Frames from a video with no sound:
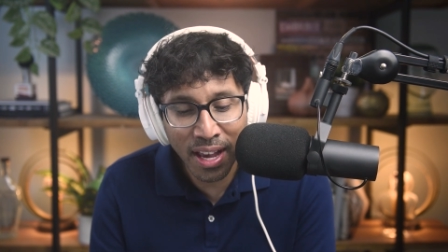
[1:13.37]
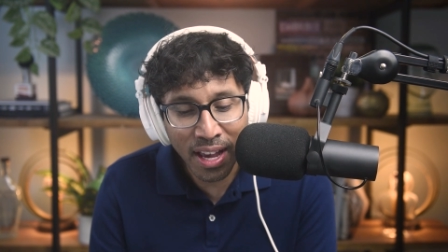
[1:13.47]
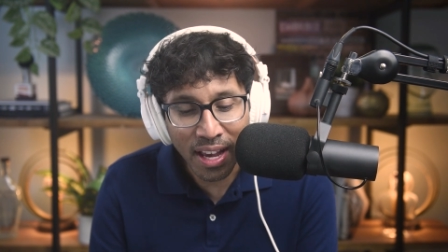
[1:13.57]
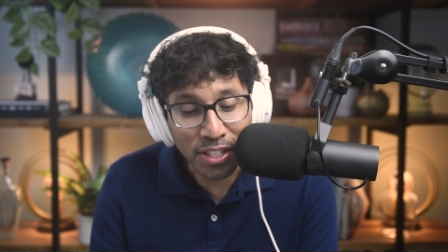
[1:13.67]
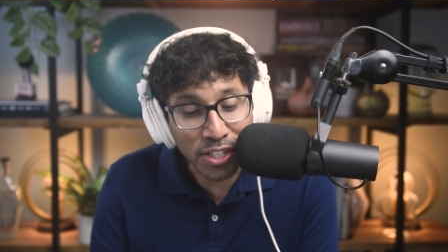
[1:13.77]

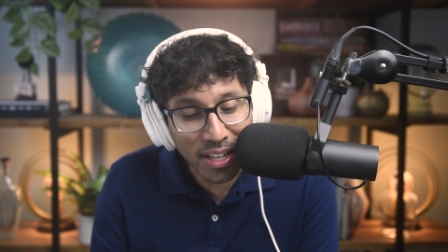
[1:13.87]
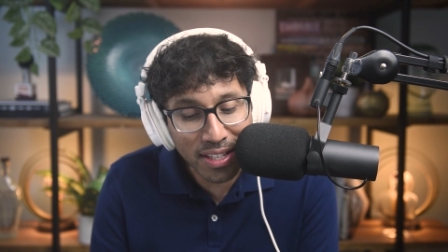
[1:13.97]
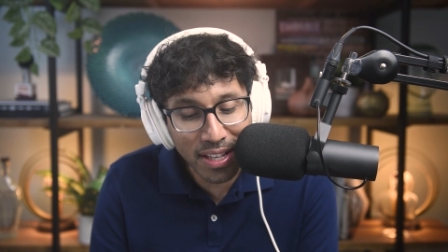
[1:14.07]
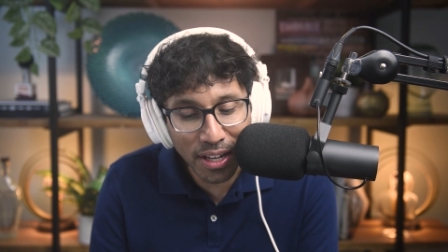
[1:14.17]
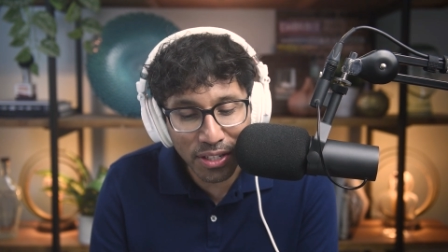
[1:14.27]

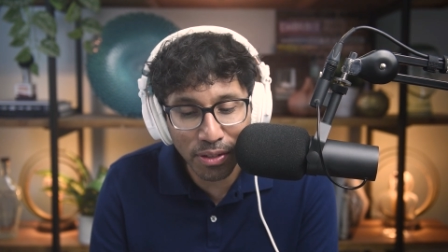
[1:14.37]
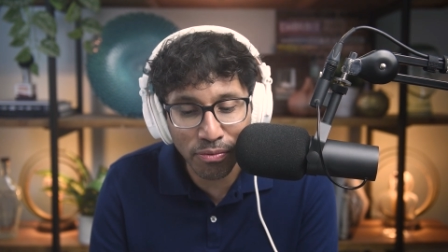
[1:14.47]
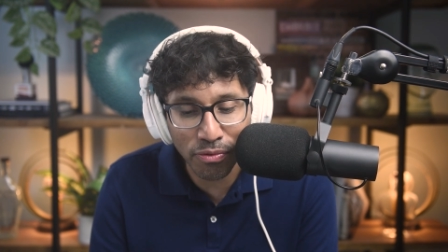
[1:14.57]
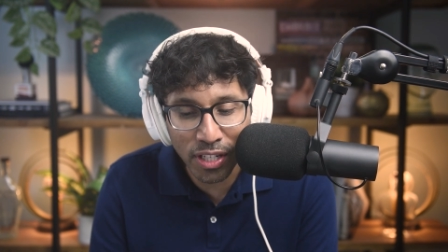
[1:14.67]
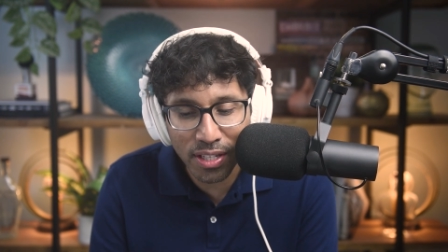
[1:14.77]
Jessi actually
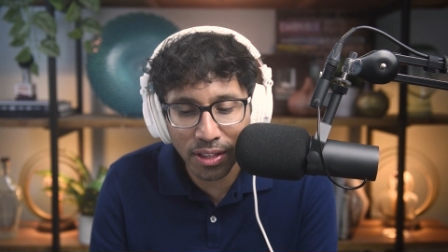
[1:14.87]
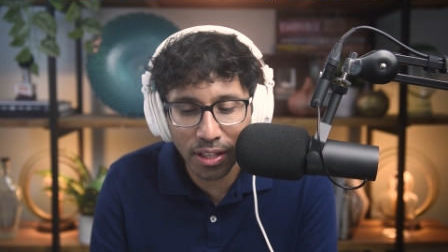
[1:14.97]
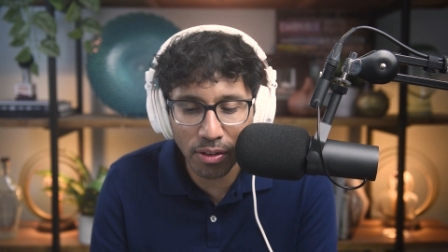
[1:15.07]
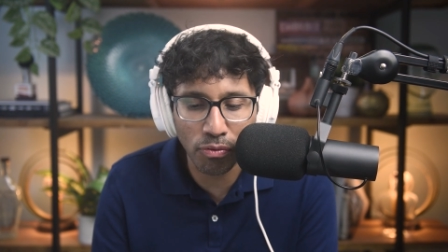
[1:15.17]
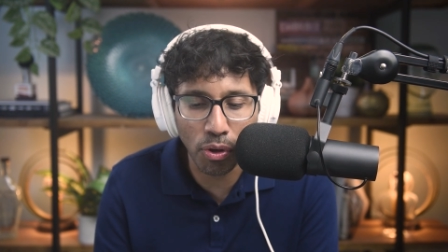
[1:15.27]

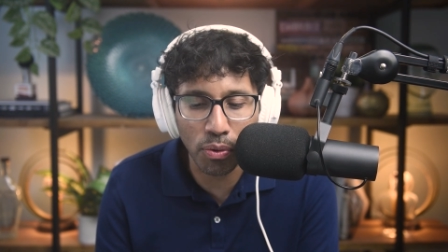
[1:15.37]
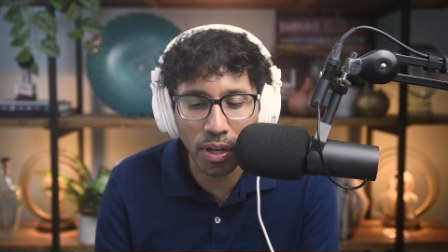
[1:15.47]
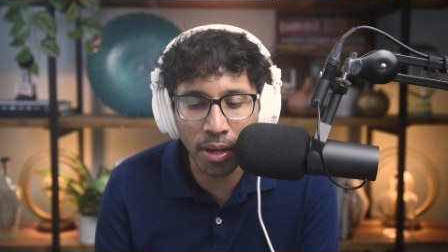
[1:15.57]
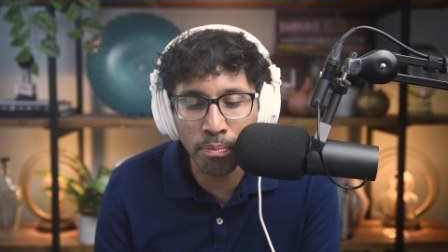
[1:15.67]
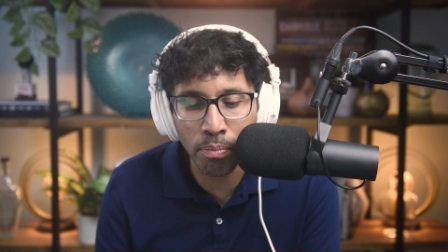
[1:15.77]
recently wrote
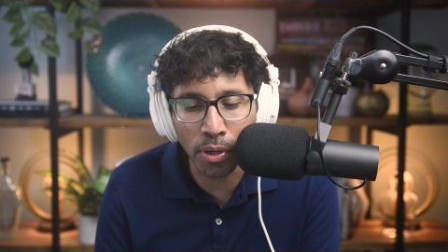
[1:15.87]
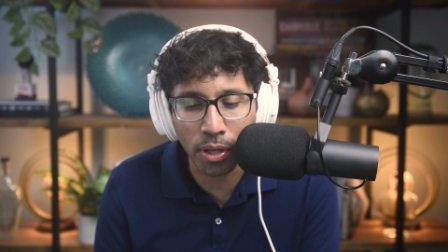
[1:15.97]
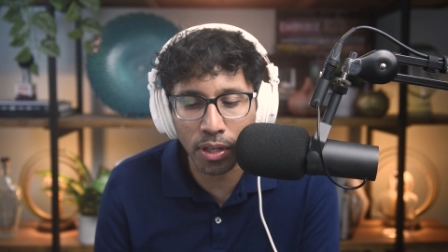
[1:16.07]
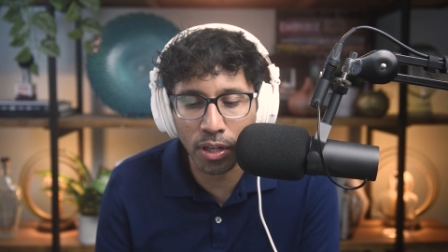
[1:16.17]
a book